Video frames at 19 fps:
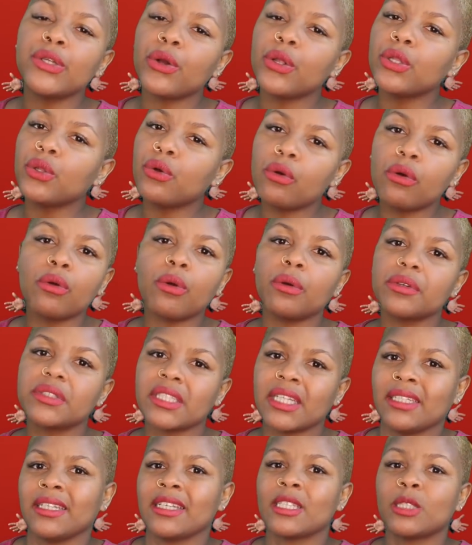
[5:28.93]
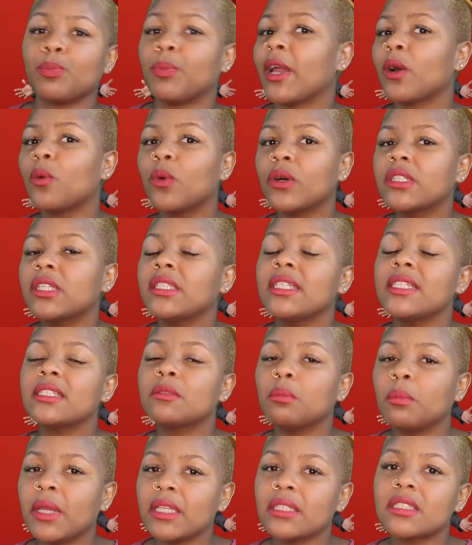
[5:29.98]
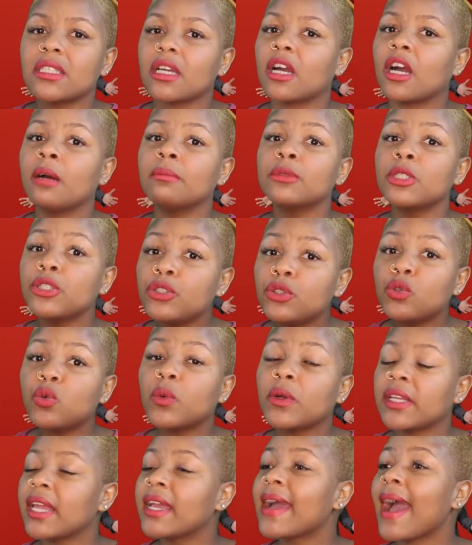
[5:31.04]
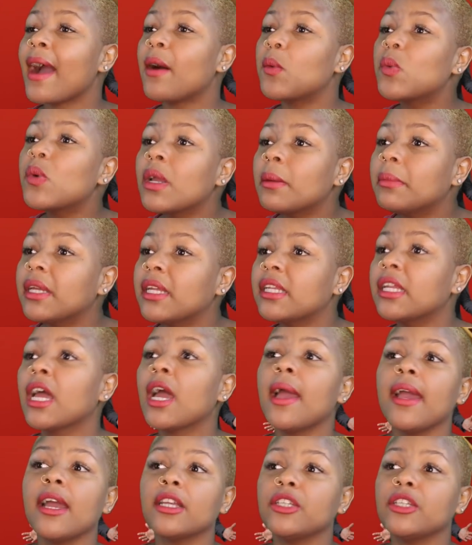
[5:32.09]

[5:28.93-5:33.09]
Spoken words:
your laurels and expect one of these men to come to you when they got women,